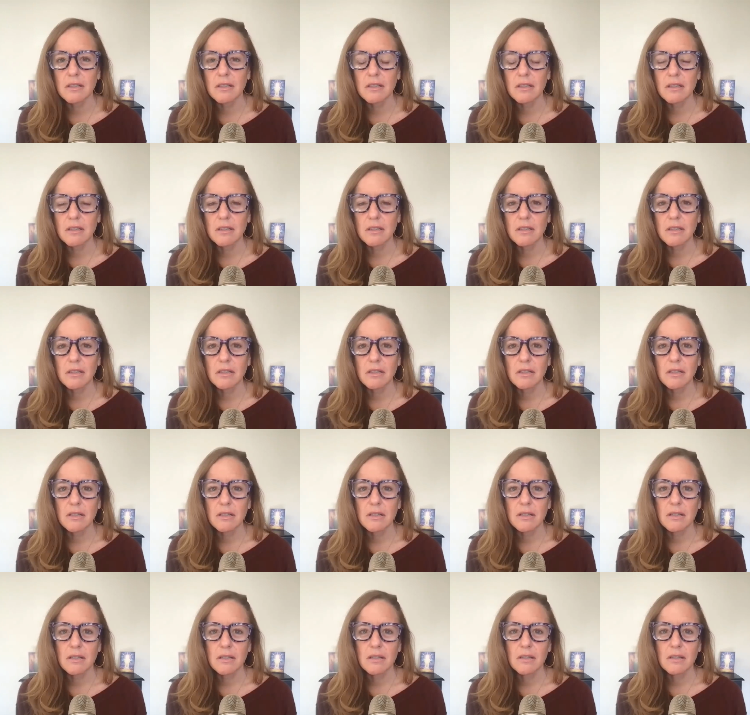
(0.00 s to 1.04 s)

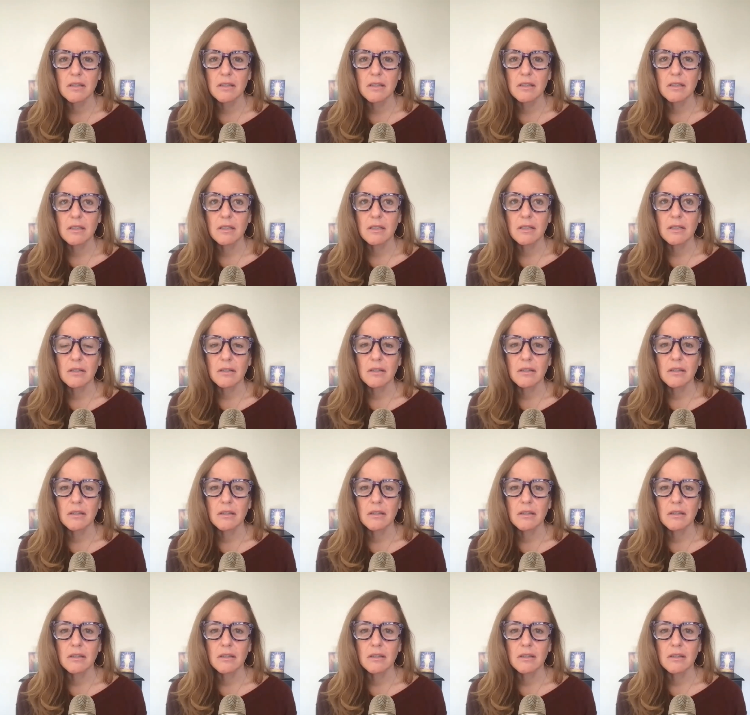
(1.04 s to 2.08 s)

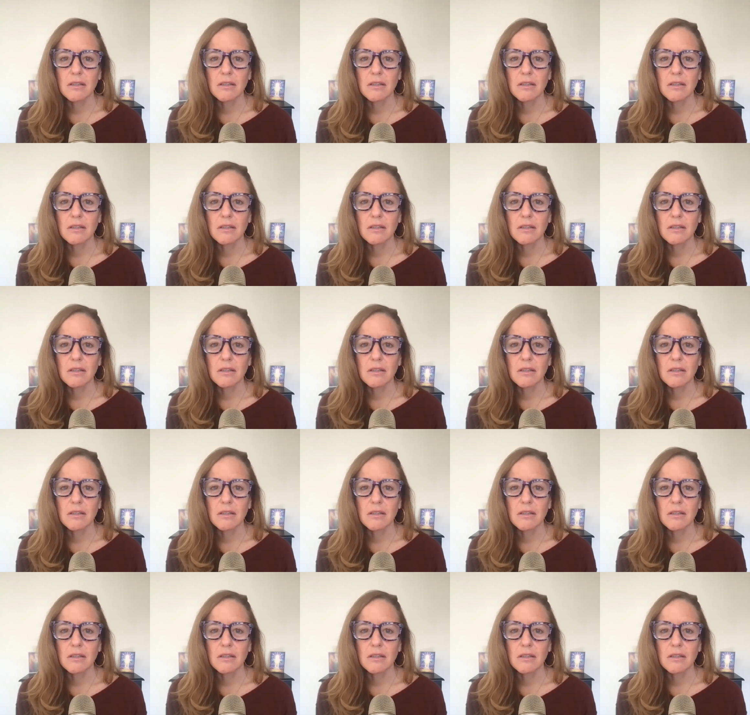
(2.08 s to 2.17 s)
Nobody speaks.